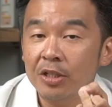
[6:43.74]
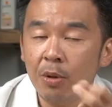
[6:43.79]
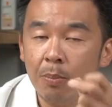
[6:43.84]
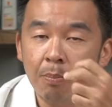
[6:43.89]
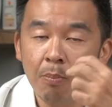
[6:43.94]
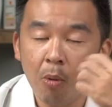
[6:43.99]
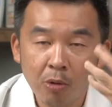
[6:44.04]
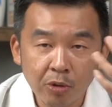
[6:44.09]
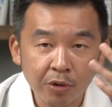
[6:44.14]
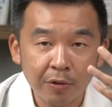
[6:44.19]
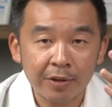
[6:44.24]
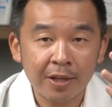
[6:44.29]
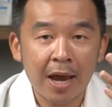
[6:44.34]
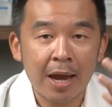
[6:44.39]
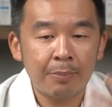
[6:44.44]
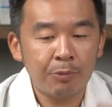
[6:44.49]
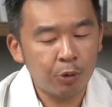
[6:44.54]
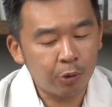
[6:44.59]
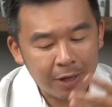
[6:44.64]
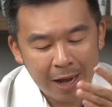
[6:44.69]
So most of the
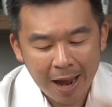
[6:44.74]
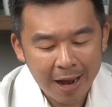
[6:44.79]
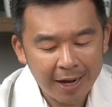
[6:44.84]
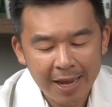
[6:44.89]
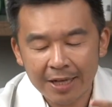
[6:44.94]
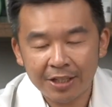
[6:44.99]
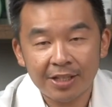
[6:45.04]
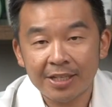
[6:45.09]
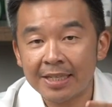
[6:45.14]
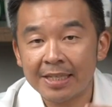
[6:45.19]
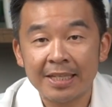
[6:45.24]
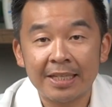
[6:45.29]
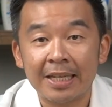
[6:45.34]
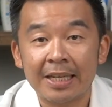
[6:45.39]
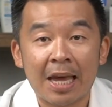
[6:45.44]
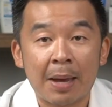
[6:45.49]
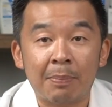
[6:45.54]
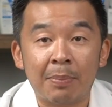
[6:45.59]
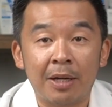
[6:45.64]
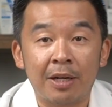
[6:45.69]
time you can't actually see the
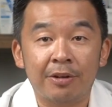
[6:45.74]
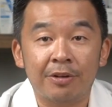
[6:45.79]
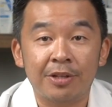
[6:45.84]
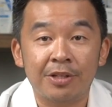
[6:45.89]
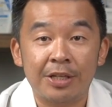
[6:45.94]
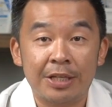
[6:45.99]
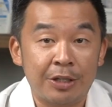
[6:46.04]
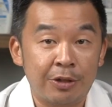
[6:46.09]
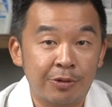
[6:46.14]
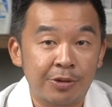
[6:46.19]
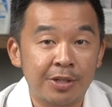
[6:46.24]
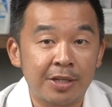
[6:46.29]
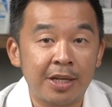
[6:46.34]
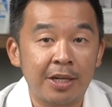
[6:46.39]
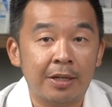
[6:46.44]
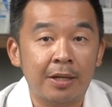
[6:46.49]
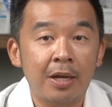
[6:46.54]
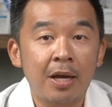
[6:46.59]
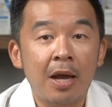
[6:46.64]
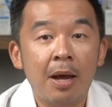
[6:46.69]
capillaries in your
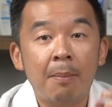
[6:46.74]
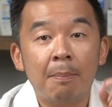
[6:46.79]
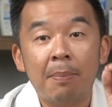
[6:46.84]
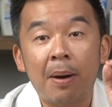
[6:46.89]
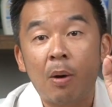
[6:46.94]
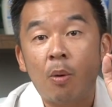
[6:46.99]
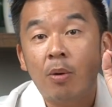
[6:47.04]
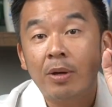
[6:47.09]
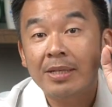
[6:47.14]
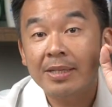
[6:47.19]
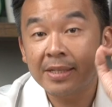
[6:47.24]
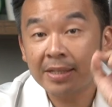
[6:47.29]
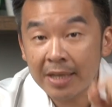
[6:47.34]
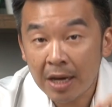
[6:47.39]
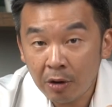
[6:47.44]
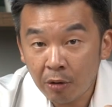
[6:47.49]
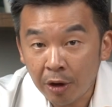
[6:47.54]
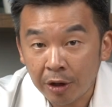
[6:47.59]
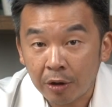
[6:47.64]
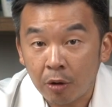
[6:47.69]
skin, but
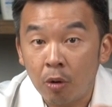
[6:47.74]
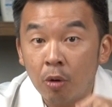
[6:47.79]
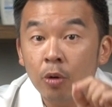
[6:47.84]
steroid